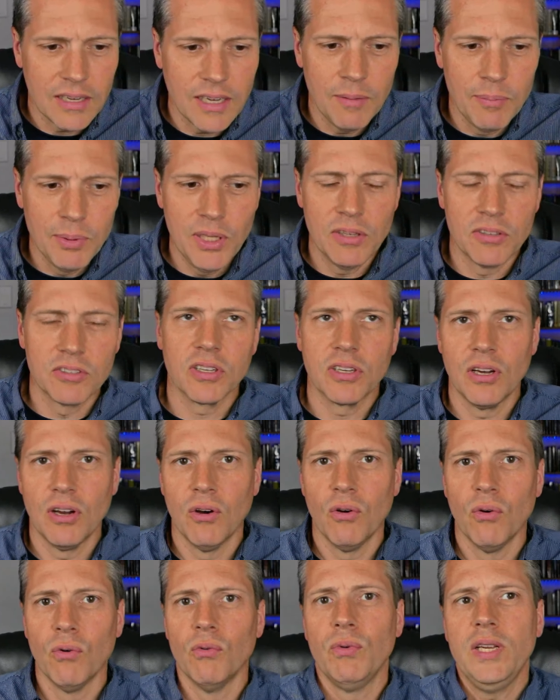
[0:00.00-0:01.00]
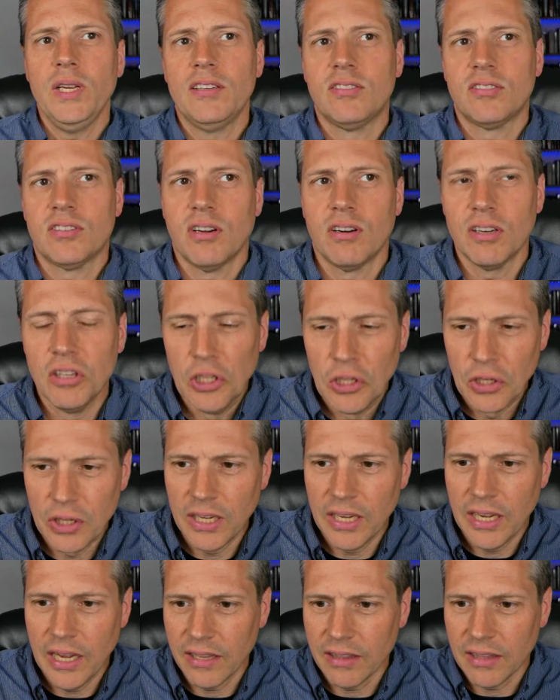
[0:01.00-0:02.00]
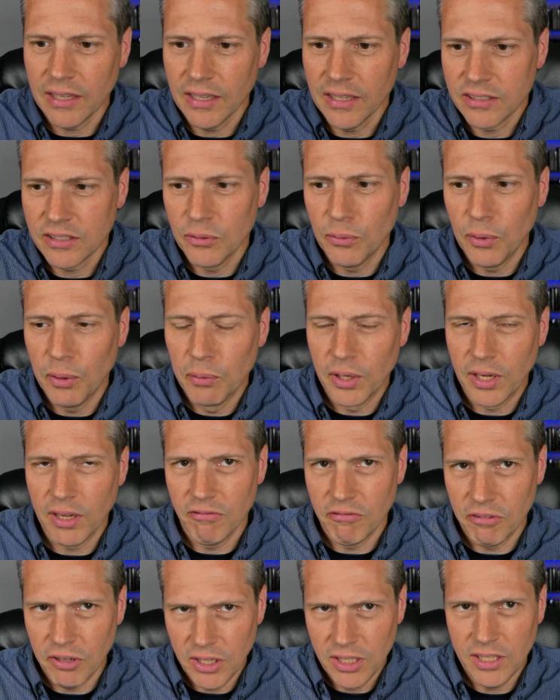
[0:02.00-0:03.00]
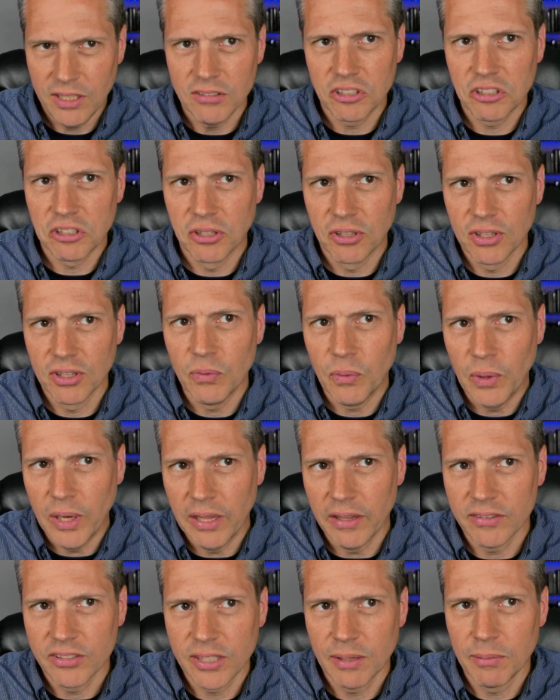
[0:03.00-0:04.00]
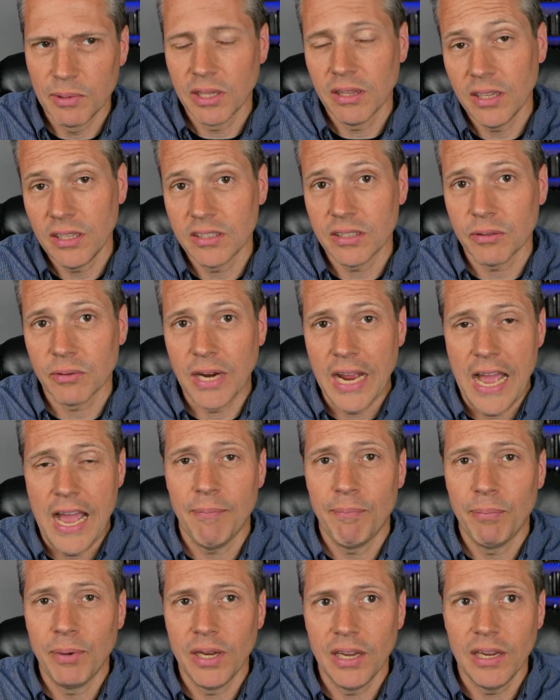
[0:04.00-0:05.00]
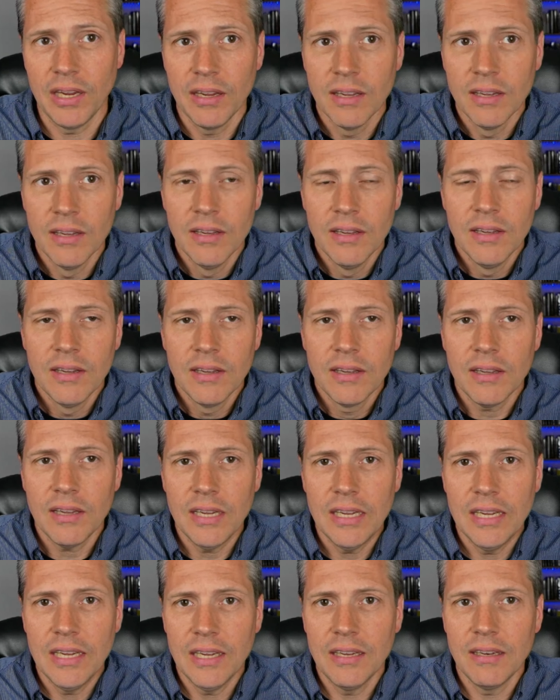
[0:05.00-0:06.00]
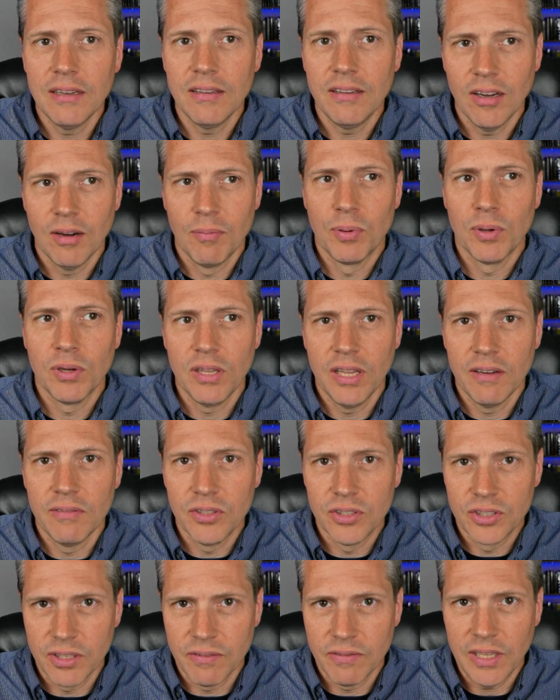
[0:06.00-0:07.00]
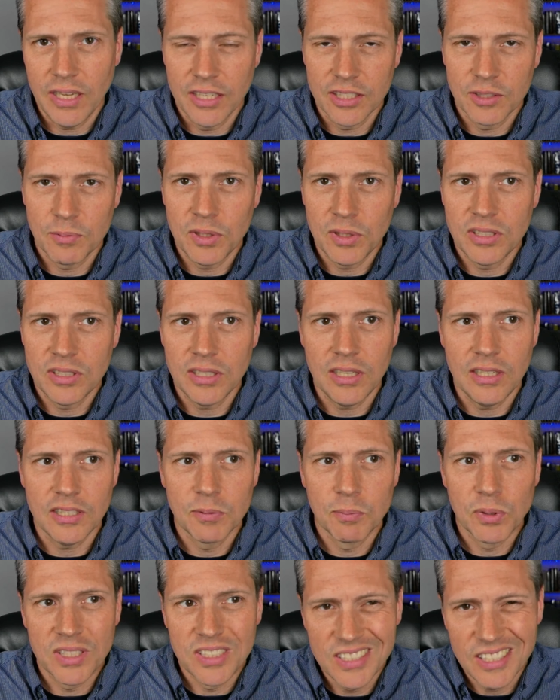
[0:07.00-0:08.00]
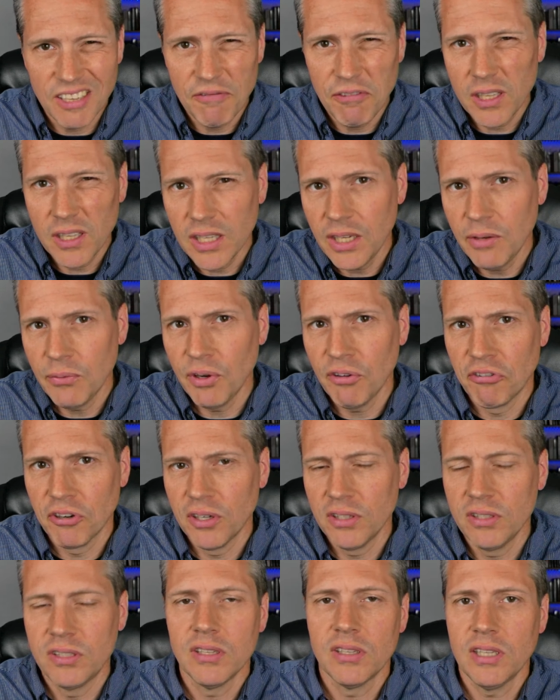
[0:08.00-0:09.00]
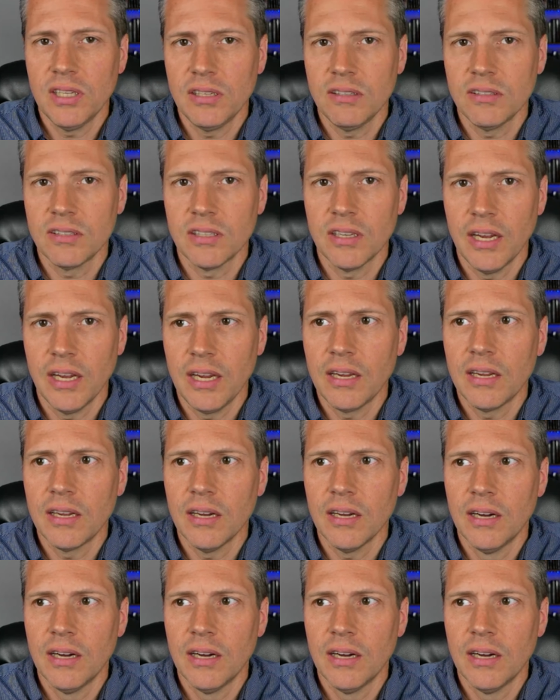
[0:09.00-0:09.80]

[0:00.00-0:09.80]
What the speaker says: couple of years ago, we started looking at this, and we were getting very concerned with some of the things that were happening in the upper levels of the SBC, specifically referring to things like